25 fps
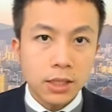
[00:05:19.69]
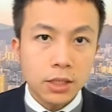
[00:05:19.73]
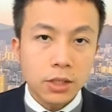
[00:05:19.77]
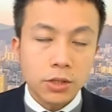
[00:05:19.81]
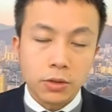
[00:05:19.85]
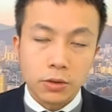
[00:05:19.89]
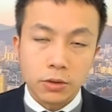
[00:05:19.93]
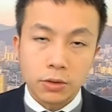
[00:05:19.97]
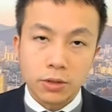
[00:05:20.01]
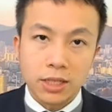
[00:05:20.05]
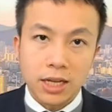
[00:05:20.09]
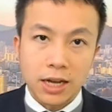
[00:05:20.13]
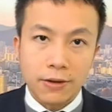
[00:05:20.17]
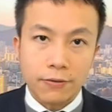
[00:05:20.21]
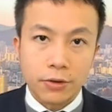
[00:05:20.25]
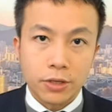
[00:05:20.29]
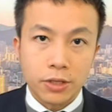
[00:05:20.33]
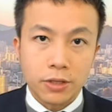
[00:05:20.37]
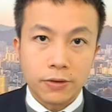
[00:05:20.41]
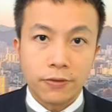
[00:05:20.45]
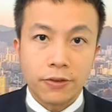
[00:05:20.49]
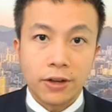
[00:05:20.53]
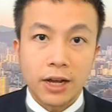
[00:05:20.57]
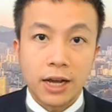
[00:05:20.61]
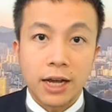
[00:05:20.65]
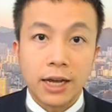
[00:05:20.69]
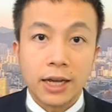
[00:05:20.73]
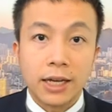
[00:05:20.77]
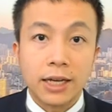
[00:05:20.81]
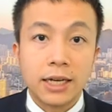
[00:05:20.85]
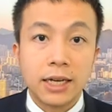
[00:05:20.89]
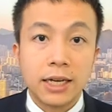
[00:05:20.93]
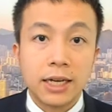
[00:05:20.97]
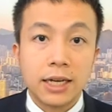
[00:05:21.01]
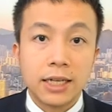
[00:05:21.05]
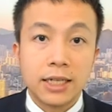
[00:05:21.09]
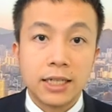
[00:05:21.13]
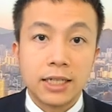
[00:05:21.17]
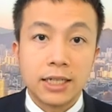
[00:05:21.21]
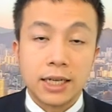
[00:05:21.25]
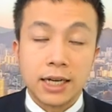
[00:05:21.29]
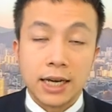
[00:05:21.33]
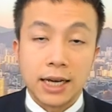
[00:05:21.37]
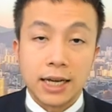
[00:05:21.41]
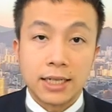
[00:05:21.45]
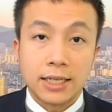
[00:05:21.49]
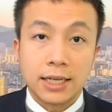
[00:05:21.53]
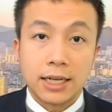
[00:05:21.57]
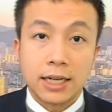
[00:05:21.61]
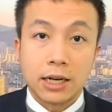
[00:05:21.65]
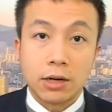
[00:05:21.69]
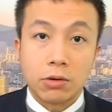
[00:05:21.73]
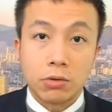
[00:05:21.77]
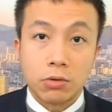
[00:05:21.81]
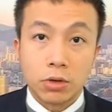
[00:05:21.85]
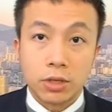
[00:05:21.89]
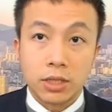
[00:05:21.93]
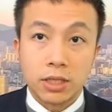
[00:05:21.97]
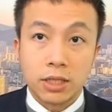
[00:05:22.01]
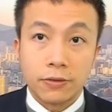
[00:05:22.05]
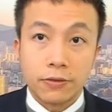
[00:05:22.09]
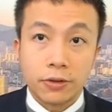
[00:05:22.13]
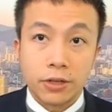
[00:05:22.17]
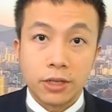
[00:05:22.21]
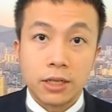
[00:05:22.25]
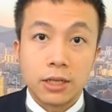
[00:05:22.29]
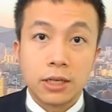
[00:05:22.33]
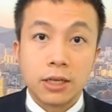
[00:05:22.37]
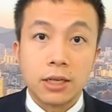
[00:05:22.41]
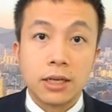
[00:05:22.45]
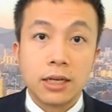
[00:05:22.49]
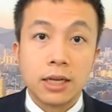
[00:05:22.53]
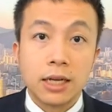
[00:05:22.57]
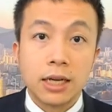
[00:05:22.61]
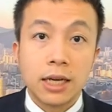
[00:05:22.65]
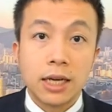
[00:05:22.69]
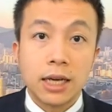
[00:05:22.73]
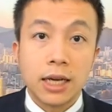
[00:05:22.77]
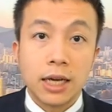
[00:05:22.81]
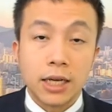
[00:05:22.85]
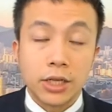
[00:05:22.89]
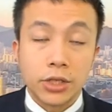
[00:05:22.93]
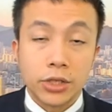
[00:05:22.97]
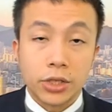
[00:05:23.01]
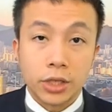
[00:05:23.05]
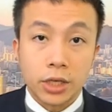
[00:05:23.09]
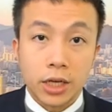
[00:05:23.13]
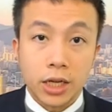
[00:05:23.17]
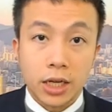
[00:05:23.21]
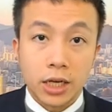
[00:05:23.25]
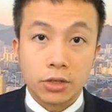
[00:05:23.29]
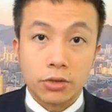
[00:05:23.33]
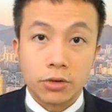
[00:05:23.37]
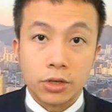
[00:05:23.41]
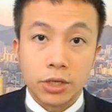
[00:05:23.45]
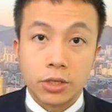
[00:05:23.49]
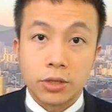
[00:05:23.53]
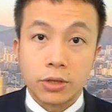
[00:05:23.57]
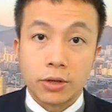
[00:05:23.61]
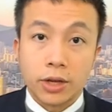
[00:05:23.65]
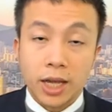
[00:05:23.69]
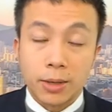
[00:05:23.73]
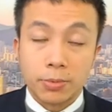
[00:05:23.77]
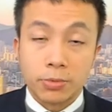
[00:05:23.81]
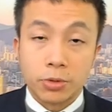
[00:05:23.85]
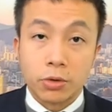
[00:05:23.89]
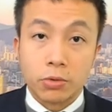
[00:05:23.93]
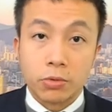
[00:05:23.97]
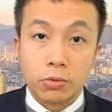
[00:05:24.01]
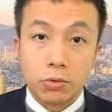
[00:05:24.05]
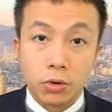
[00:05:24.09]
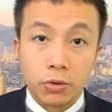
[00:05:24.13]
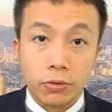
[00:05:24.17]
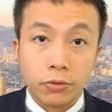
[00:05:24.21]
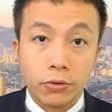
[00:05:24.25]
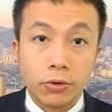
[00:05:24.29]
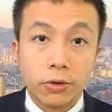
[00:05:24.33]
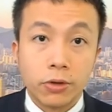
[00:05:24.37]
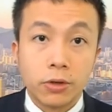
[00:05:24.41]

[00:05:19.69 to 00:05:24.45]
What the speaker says: to diversify their asset across different Asian countries to capture growth.